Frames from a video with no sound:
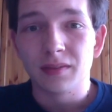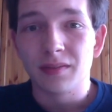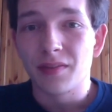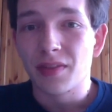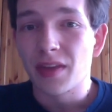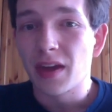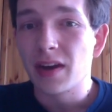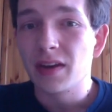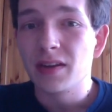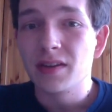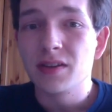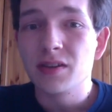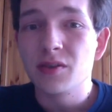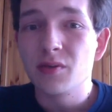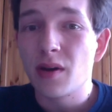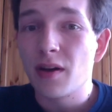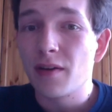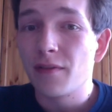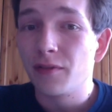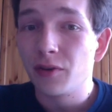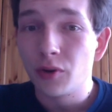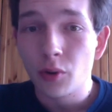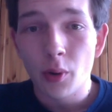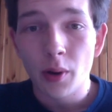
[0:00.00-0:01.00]
then you
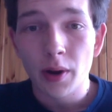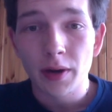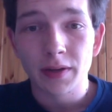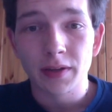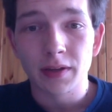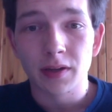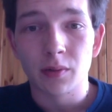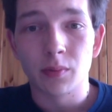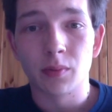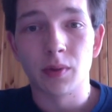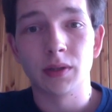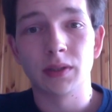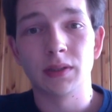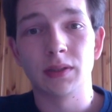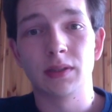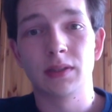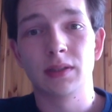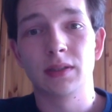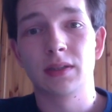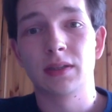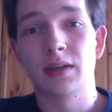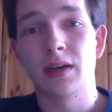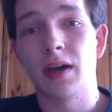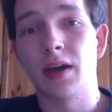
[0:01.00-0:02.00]
have no idea what
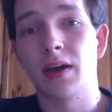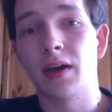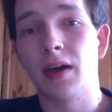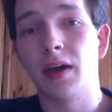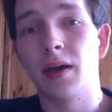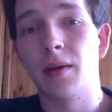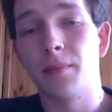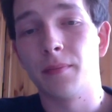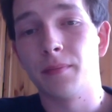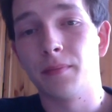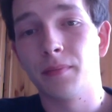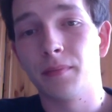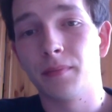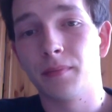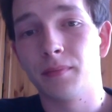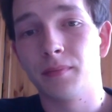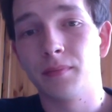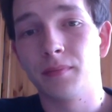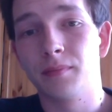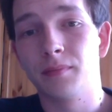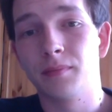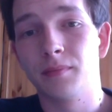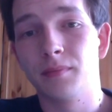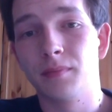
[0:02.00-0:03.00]

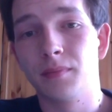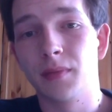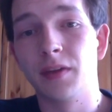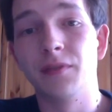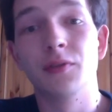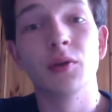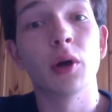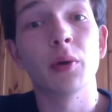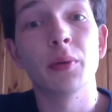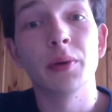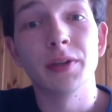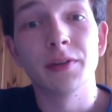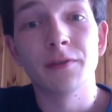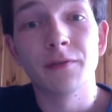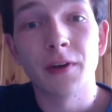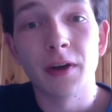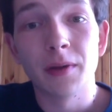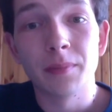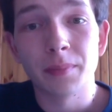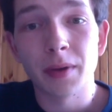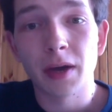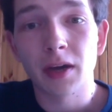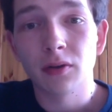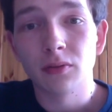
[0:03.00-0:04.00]
if you already
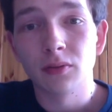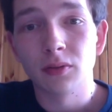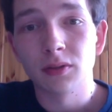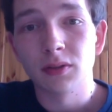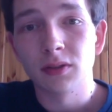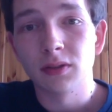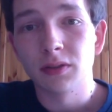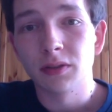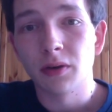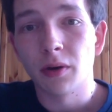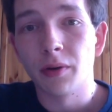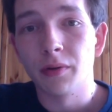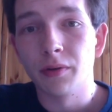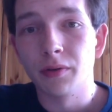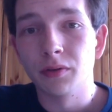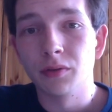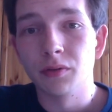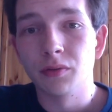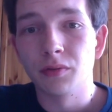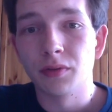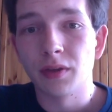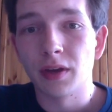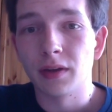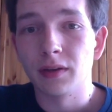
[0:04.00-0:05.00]
find back crosses hard to
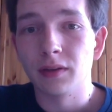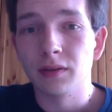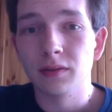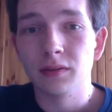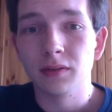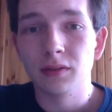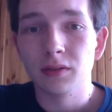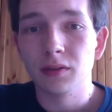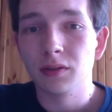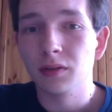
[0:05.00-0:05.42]
do, then